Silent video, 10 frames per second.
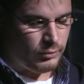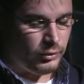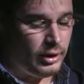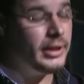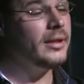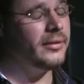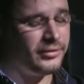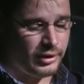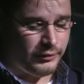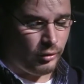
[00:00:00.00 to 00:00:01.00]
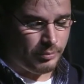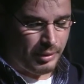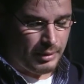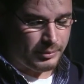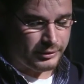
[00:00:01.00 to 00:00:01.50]
Really getting sick of old
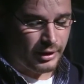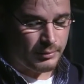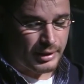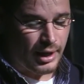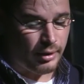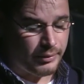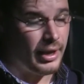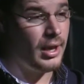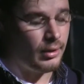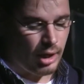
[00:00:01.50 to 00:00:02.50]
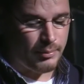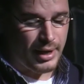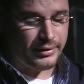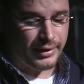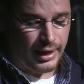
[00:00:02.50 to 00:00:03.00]
people telling me how
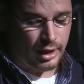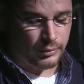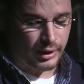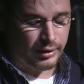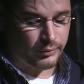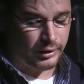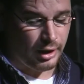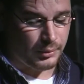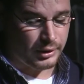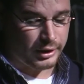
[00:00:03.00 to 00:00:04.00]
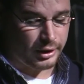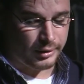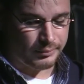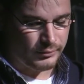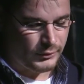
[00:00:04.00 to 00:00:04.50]
bad they had it when they were a
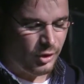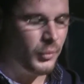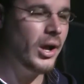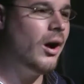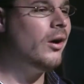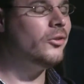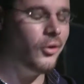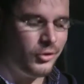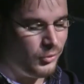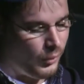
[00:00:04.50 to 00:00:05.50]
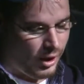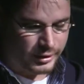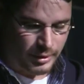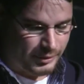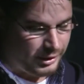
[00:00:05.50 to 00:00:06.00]
kid. We all know you
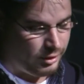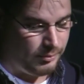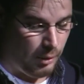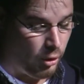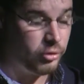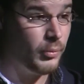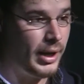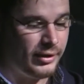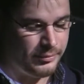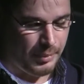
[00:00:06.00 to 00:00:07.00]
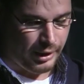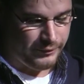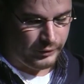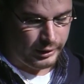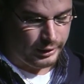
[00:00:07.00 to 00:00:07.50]
walked up a hill both ways
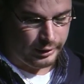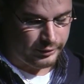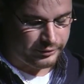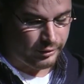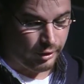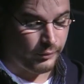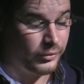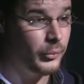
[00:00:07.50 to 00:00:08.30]
barefooted in the snow.